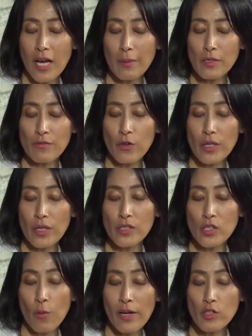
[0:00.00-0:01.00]
times
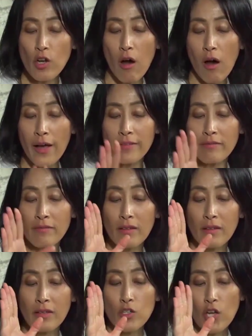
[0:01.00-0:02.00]
focus so much on